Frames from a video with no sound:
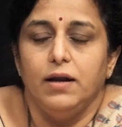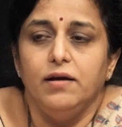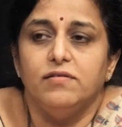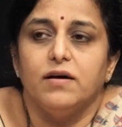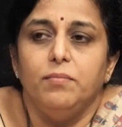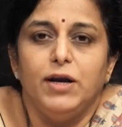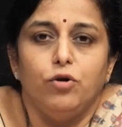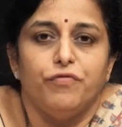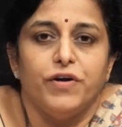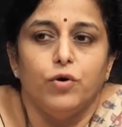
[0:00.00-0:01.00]
Next, coming
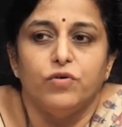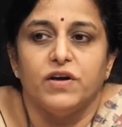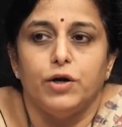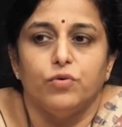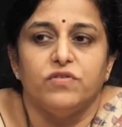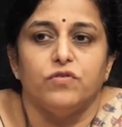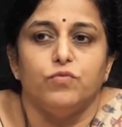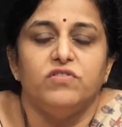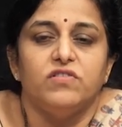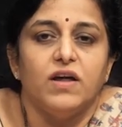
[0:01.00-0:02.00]
to phagocytosis,
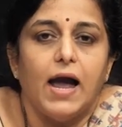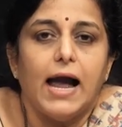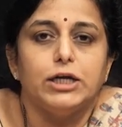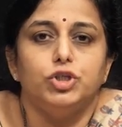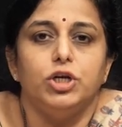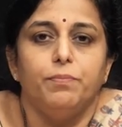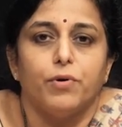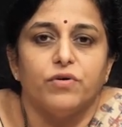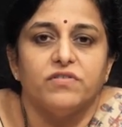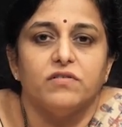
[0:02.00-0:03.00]
which is the actual
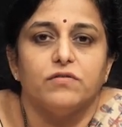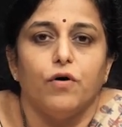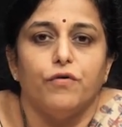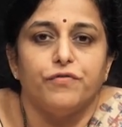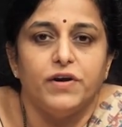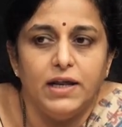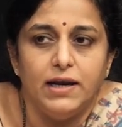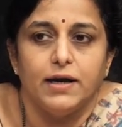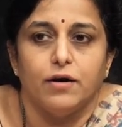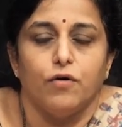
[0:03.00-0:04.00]
process of
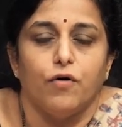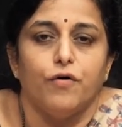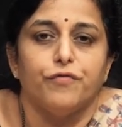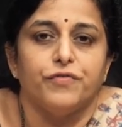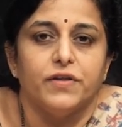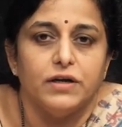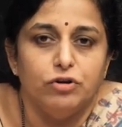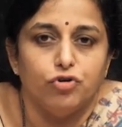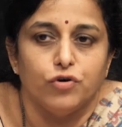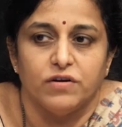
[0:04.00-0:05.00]
killing of the
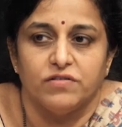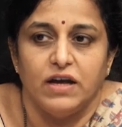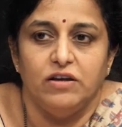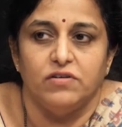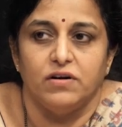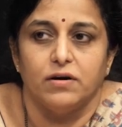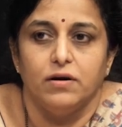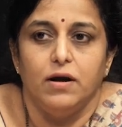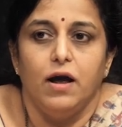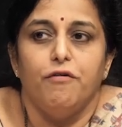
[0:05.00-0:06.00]
injurious agent.
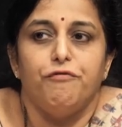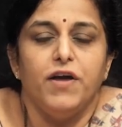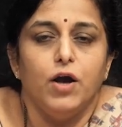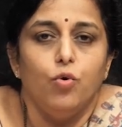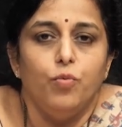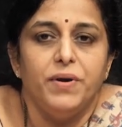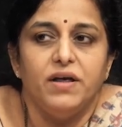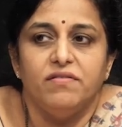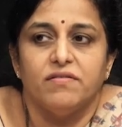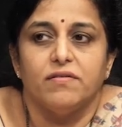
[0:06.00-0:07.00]
Phago
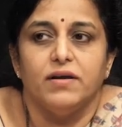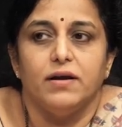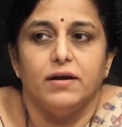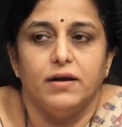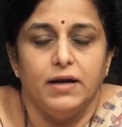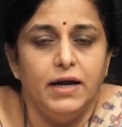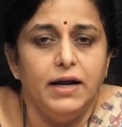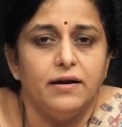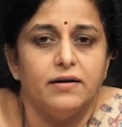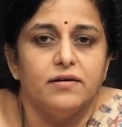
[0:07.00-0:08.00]
means
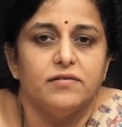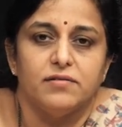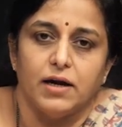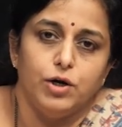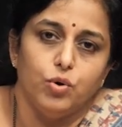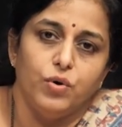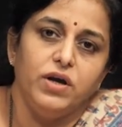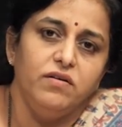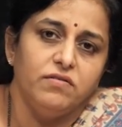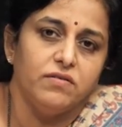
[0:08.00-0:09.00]
eat, cyto
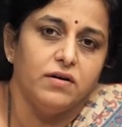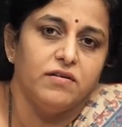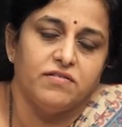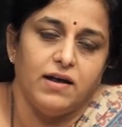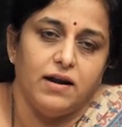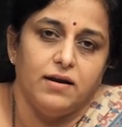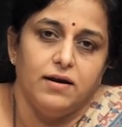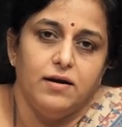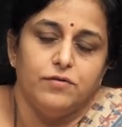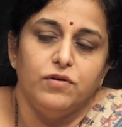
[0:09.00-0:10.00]
is cell.
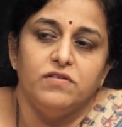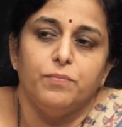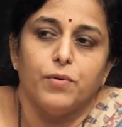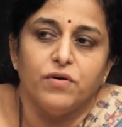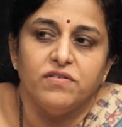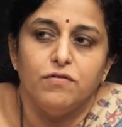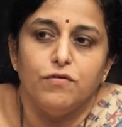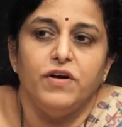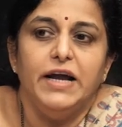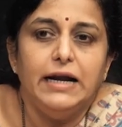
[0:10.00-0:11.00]
So, it is a process
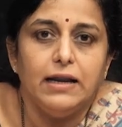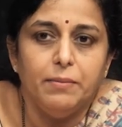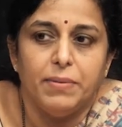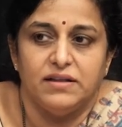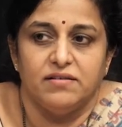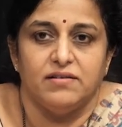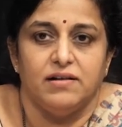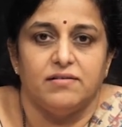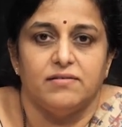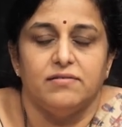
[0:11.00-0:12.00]
of eating by the
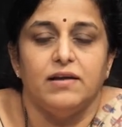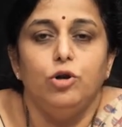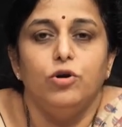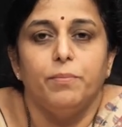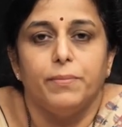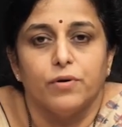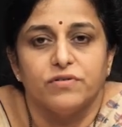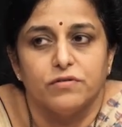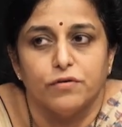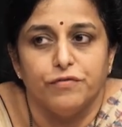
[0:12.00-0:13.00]
cells. Cellular
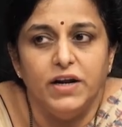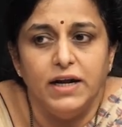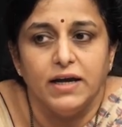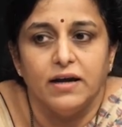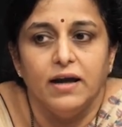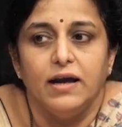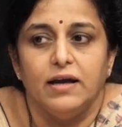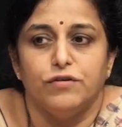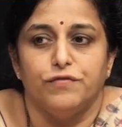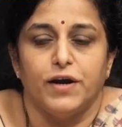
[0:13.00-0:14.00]
process of eating
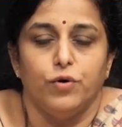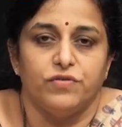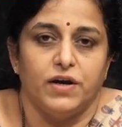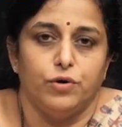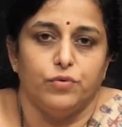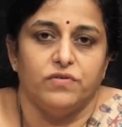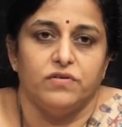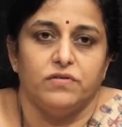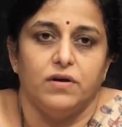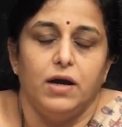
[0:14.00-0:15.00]
is
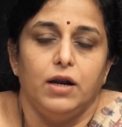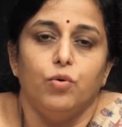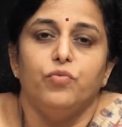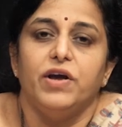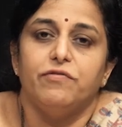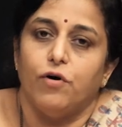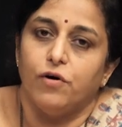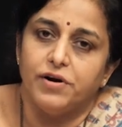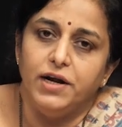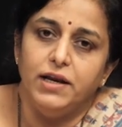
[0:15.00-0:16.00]
phagocytosis. Now, we have
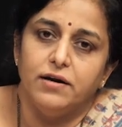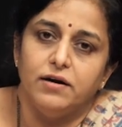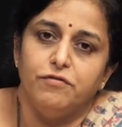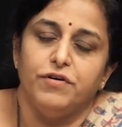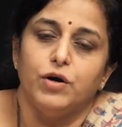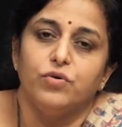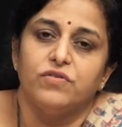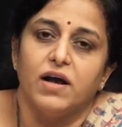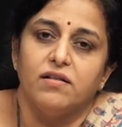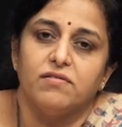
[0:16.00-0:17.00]
already learned
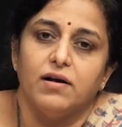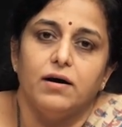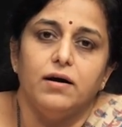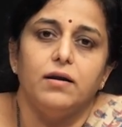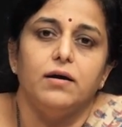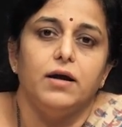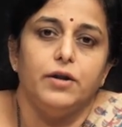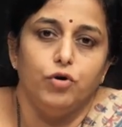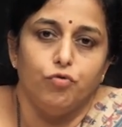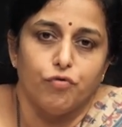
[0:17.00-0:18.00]
phagocytes are
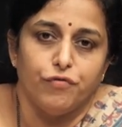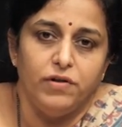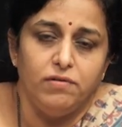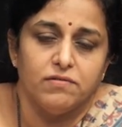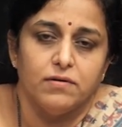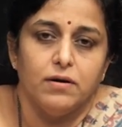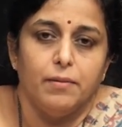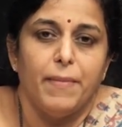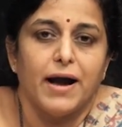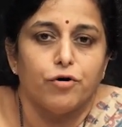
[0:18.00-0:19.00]
neutrophils,
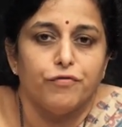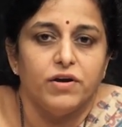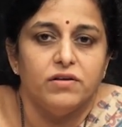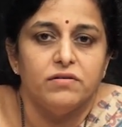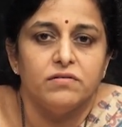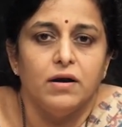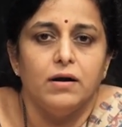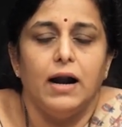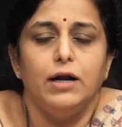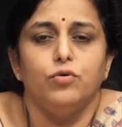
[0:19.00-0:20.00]
macrophages,
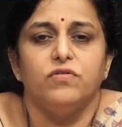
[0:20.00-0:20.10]
and